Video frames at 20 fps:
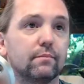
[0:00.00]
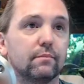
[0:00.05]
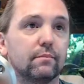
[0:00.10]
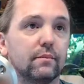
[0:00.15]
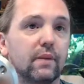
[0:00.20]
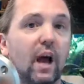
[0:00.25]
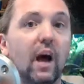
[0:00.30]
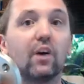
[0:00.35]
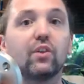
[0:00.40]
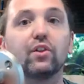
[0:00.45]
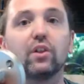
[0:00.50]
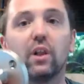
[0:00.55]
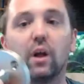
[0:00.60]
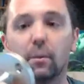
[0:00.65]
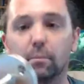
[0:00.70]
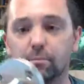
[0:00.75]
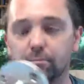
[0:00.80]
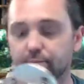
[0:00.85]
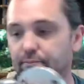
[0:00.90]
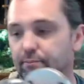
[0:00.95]
health club,
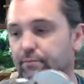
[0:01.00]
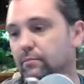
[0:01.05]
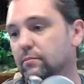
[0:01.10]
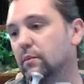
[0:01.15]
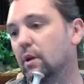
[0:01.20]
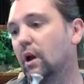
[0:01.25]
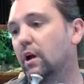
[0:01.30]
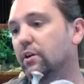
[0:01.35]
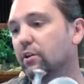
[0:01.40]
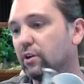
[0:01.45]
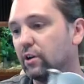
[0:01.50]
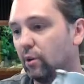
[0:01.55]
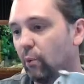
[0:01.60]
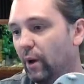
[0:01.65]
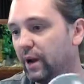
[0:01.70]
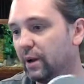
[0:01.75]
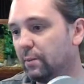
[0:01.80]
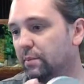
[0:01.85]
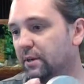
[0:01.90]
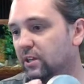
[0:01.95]
uh, you're going to
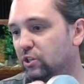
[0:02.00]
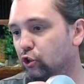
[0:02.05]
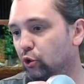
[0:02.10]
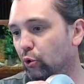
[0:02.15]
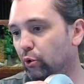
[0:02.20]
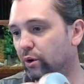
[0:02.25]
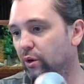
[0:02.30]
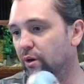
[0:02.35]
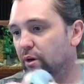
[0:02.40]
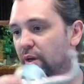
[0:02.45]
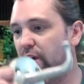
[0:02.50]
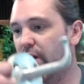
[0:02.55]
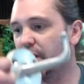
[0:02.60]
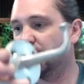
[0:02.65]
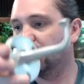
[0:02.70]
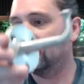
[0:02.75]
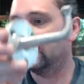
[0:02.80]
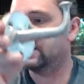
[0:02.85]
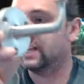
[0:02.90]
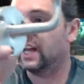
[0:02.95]
want to be sure to
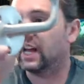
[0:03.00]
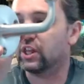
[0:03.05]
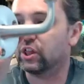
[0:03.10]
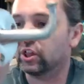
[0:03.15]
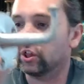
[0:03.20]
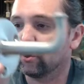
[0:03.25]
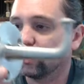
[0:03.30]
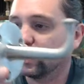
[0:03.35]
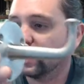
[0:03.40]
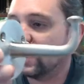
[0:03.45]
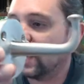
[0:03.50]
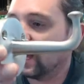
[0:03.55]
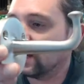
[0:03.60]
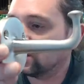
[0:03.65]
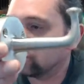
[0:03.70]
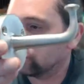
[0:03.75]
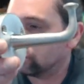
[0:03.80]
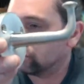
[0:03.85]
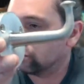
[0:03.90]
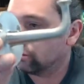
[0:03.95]
hit that 38
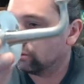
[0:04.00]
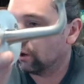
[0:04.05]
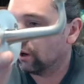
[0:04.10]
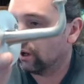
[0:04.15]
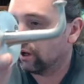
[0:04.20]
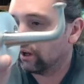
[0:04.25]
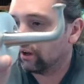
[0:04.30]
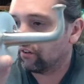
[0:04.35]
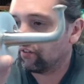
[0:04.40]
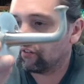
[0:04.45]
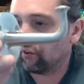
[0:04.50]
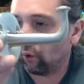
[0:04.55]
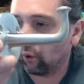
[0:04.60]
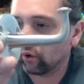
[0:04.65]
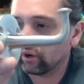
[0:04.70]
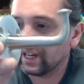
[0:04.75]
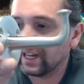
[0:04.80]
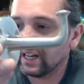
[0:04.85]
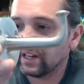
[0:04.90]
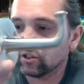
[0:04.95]
to
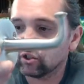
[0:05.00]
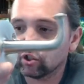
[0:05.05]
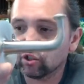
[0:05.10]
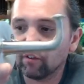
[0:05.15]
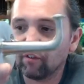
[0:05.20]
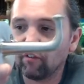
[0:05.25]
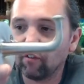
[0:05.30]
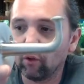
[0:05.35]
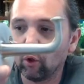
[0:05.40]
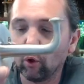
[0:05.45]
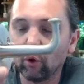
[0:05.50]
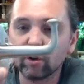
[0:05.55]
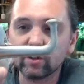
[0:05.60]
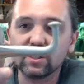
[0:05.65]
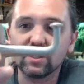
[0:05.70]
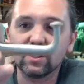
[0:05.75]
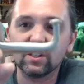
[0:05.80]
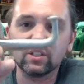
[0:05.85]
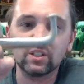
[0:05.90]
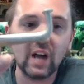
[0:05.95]
40 inch floor to
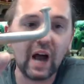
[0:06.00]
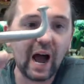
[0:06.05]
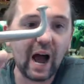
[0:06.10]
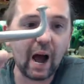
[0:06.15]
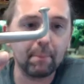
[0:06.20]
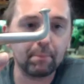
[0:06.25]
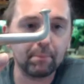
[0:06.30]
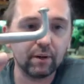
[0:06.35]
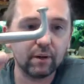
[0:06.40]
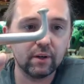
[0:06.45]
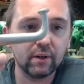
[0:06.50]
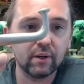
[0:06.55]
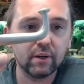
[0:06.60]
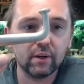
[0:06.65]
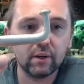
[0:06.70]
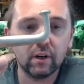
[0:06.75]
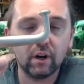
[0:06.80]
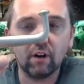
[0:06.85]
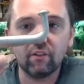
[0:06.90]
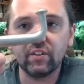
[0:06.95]
the top
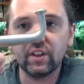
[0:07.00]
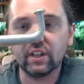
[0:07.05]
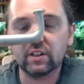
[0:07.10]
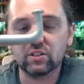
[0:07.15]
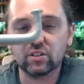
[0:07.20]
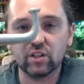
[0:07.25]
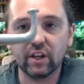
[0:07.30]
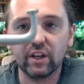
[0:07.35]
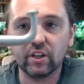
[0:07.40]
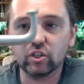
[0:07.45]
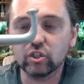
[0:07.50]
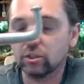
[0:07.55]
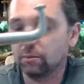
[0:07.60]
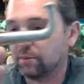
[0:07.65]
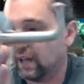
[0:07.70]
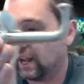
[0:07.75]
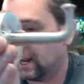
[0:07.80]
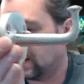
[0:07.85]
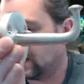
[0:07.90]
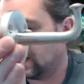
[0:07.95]
of the installation to
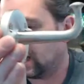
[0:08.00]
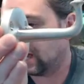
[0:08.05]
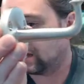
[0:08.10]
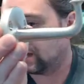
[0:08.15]
be ADA